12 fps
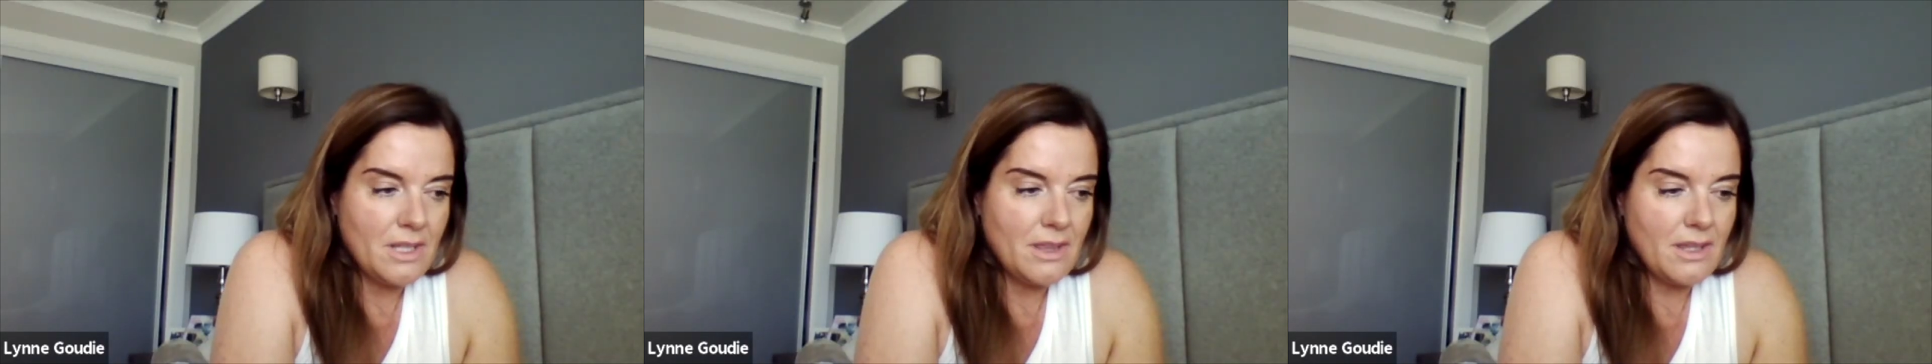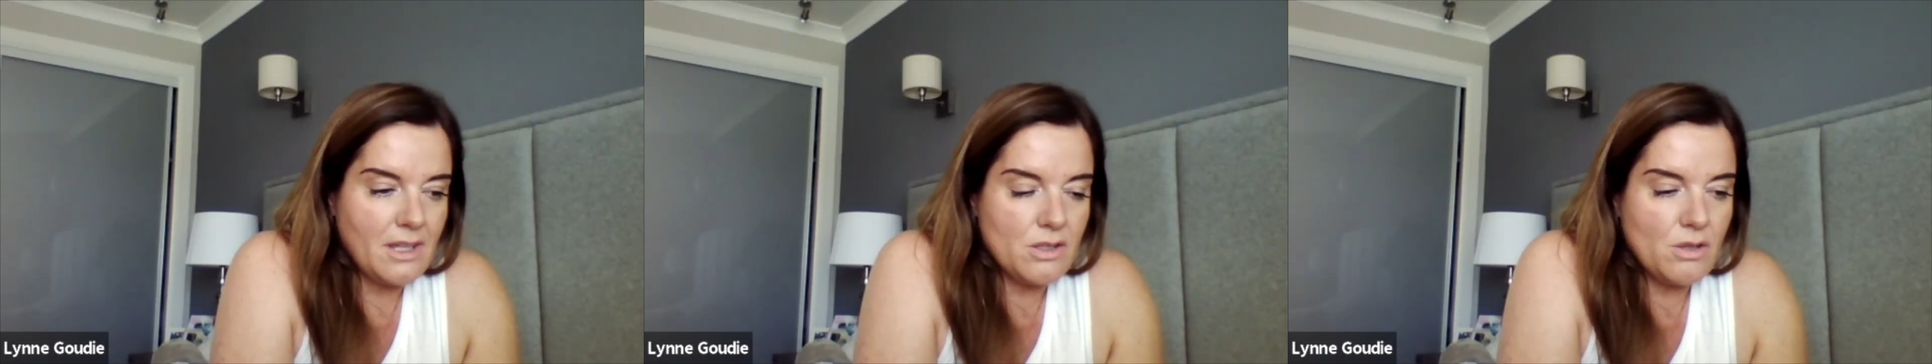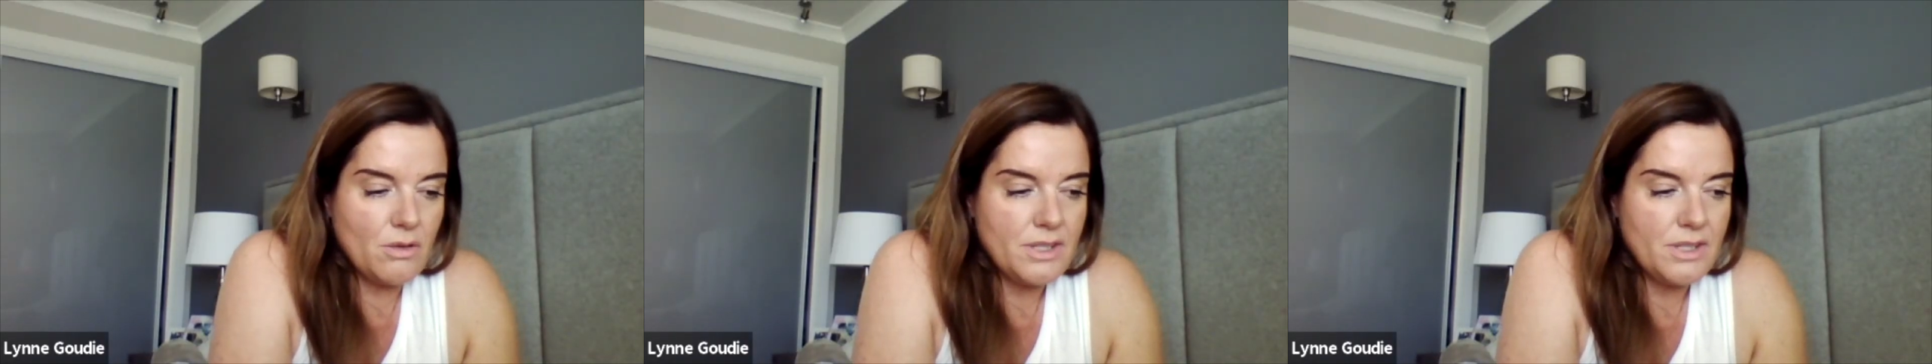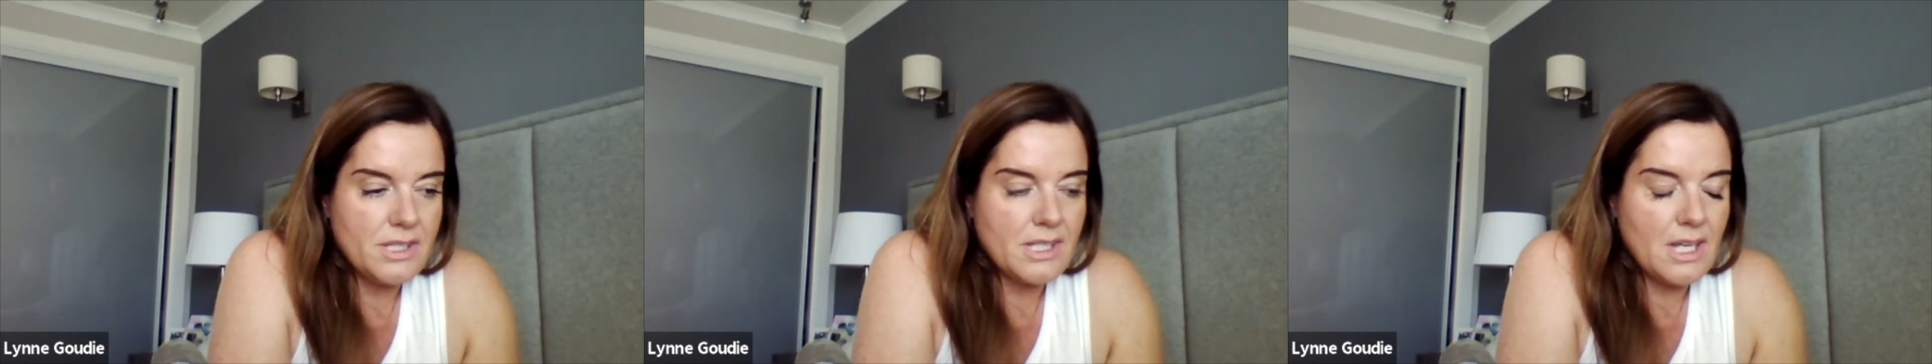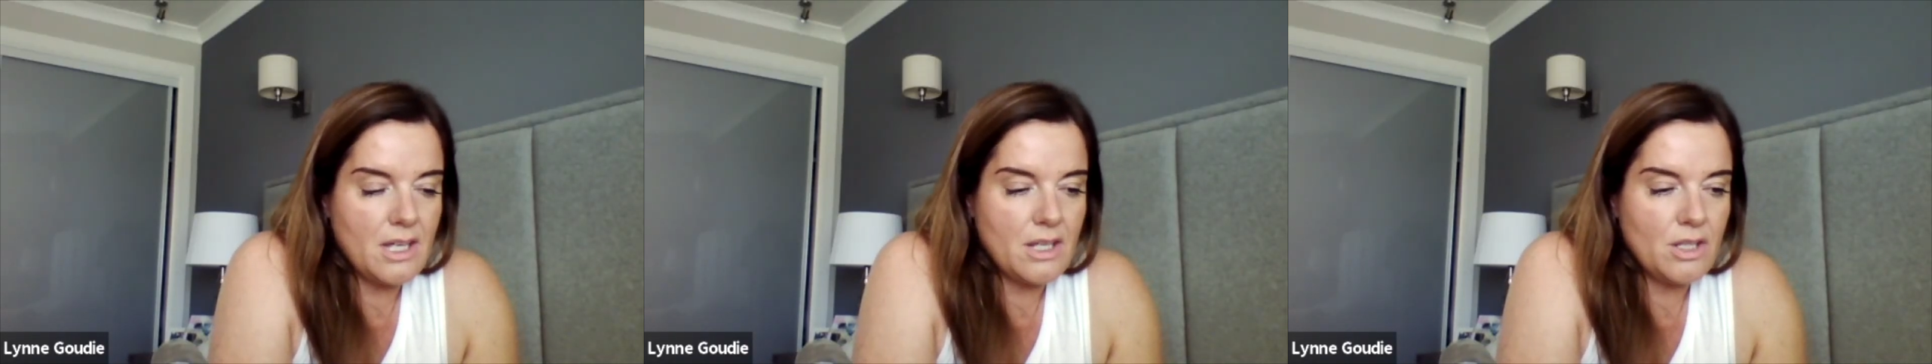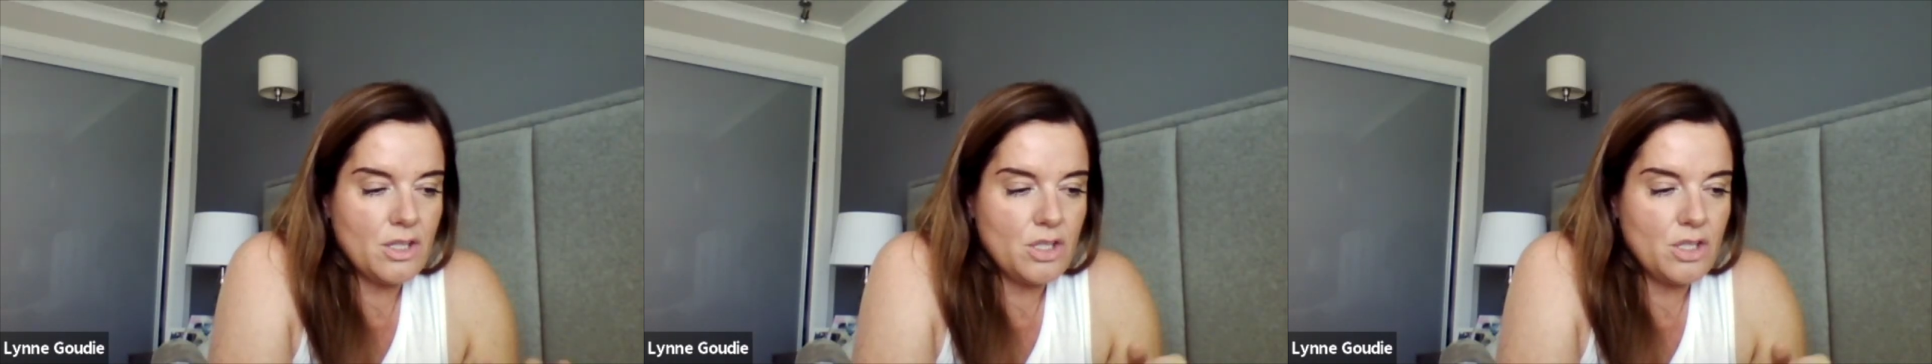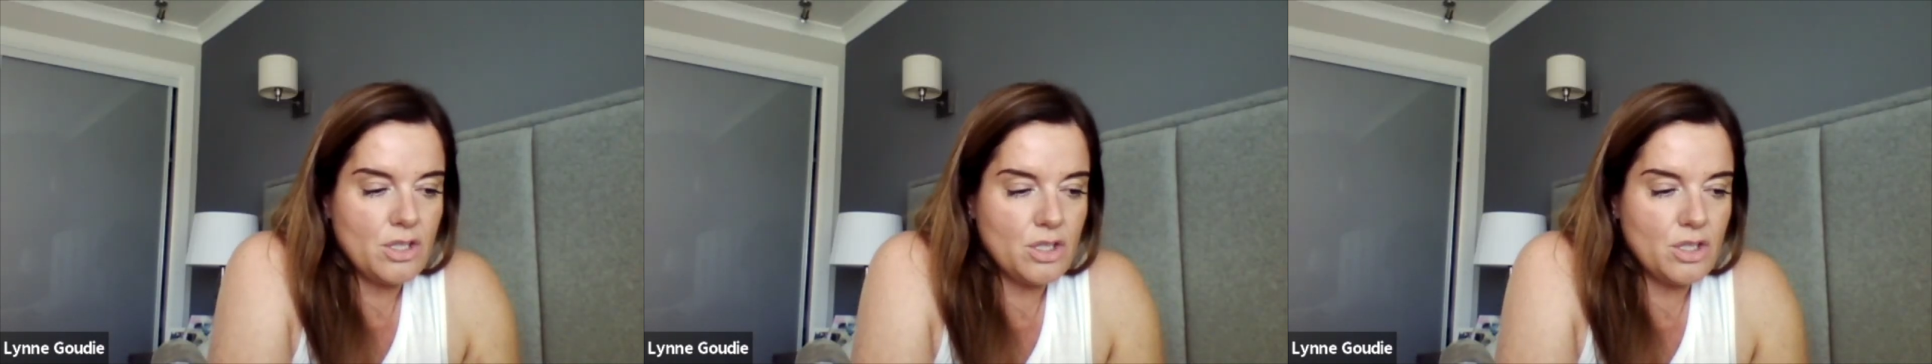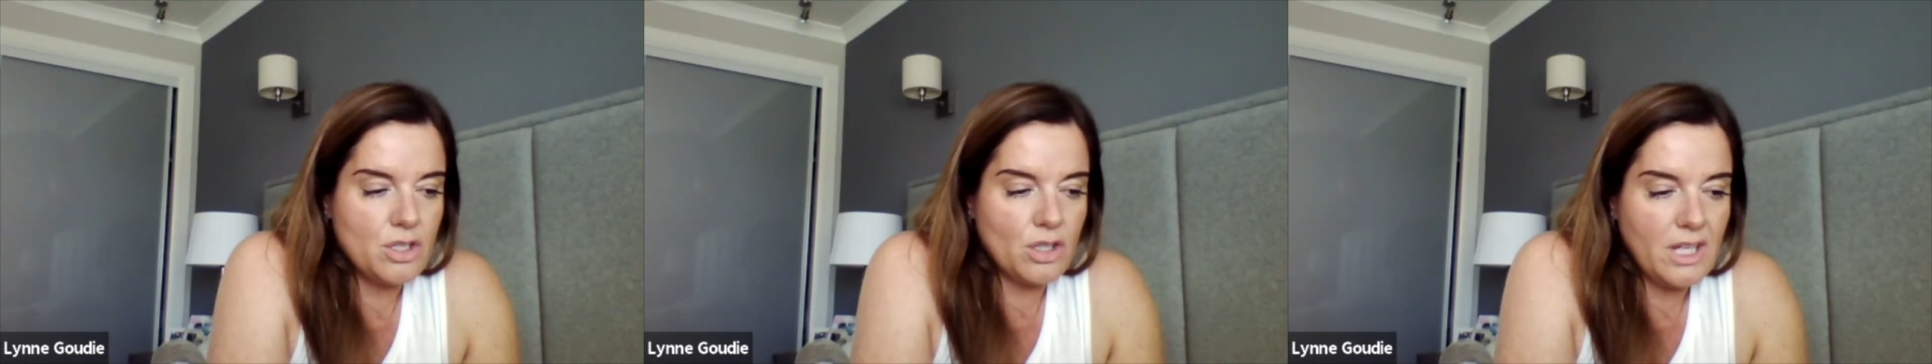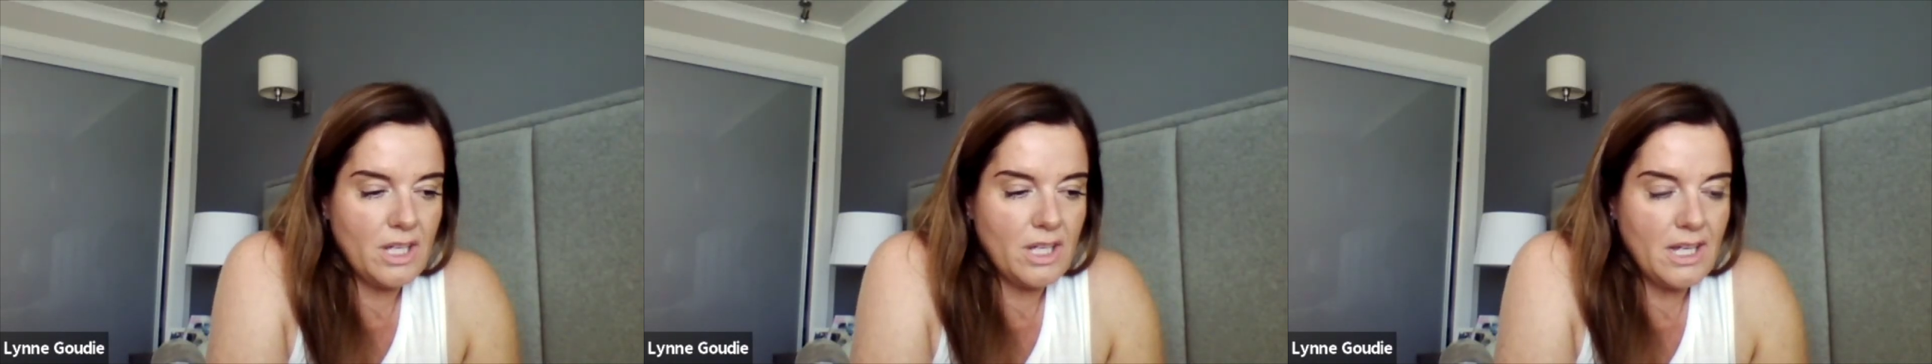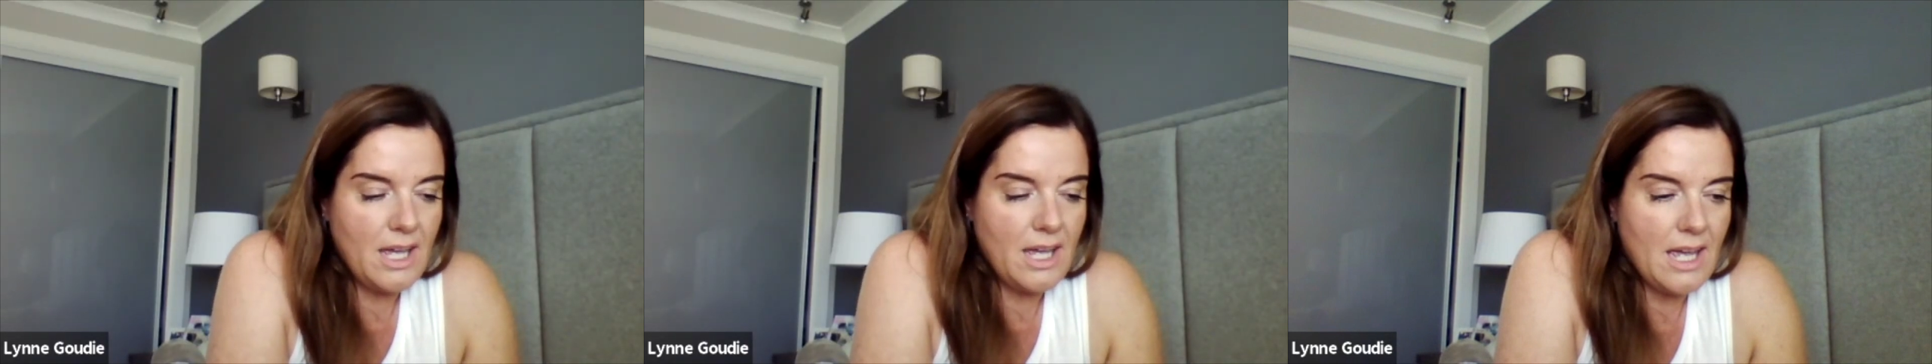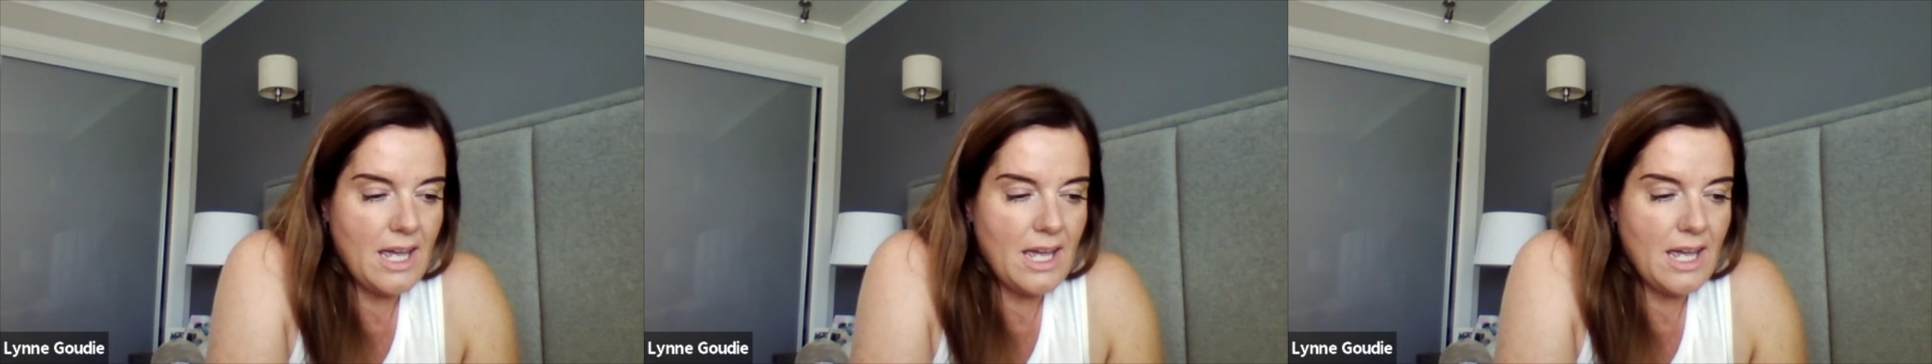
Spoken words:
so it's Julie